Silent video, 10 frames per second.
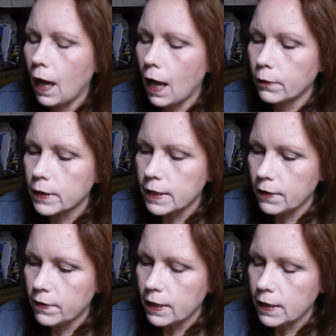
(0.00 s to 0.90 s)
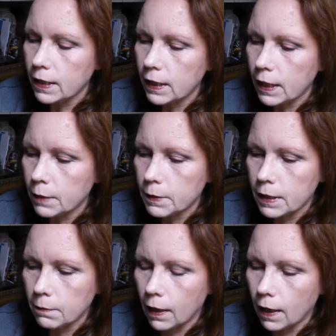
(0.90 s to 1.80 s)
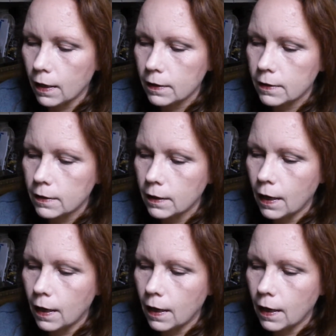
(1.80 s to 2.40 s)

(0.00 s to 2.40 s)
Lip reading: I received this in an Gypsy box.